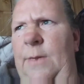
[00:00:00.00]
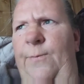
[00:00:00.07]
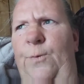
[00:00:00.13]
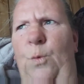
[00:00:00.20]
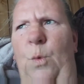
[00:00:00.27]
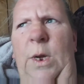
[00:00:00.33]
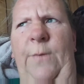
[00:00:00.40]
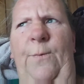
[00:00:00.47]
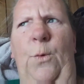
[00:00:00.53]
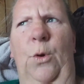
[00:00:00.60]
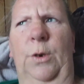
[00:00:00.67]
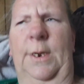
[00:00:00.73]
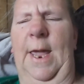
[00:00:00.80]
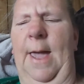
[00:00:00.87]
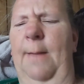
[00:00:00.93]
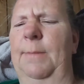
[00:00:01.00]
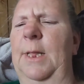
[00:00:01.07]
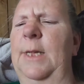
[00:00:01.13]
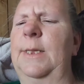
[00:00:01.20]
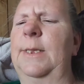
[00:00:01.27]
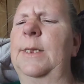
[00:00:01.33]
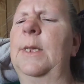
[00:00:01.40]
24
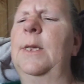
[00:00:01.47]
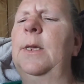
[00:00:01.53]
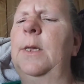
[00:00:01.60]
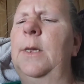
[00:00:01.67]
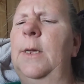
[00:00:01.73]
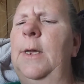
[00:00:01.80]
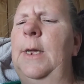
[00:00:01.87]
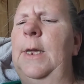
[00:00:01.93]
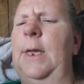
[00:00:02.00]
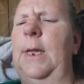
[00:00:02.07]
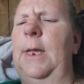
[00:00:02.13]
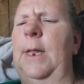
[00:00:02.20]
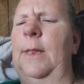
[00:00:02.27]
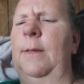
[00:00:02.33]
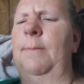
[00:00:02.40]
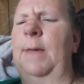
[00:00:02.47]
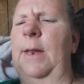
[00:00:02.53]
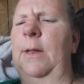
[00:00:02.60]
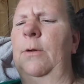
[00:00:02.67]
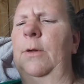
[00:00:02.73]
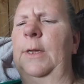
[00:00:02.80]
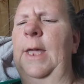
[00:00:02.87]
tablets in the
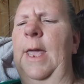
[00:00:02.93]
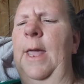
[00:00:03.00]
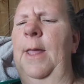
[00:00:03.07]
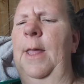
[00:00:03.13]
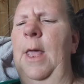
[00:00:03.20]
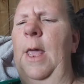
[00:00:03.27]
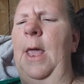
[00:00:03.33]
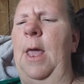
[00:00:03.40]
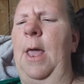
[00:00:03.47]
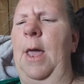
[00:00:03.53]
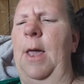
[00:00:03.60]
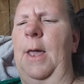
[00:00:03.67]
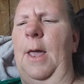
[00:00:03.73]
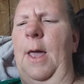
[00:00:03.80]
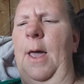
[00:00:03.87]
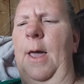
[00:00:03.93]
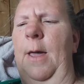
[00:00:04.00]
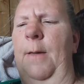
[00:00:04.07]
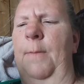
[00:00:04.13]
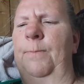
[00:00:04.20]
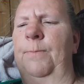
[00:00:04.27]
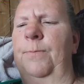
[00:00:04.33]
medical kit.
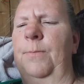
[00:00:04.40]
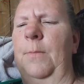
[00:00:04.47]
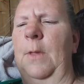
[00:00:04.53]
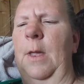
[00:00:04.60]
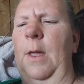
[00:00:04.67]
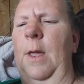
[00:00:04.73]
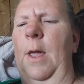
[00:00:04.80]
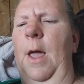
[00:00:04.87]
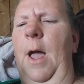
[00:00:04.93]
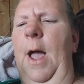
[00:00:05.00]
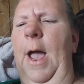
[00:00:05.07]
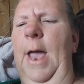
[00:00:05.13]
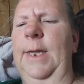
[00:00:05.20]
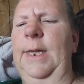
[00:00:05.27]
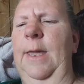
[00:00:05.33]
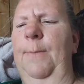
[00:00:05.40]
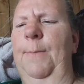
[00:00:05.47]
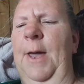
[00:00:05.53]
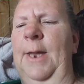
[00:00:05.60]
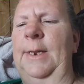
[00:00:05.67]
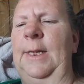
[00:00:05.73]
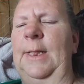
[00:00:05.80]
I keep
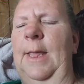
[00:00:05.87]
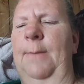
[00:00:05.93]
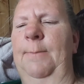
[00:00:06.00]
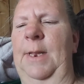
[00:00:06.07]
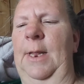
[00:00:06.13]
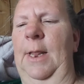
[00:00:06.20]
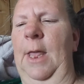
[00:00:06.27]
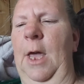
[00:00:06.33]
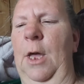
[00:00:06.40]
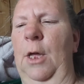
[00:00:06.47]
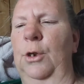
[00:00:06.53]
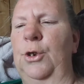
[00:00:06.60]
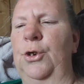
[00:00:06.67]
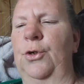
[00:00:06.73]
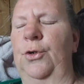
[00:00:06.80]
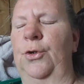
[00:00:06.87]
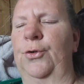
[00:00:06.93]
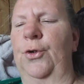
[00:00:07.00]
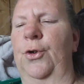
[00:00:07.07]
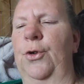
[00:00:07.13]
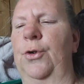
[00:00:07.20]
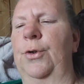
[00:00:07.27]
honey lemon
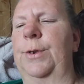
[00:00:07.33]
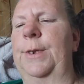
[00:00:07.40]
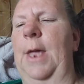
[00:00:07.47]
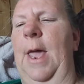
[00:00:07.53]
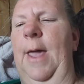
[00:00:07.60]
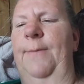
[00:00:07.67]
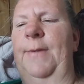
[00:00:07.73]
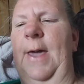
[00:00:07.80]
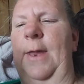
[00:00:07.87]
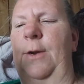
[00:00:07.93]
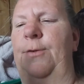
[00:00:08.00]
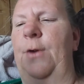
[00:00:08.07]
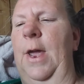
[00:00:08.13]
lozenges. I've had a dry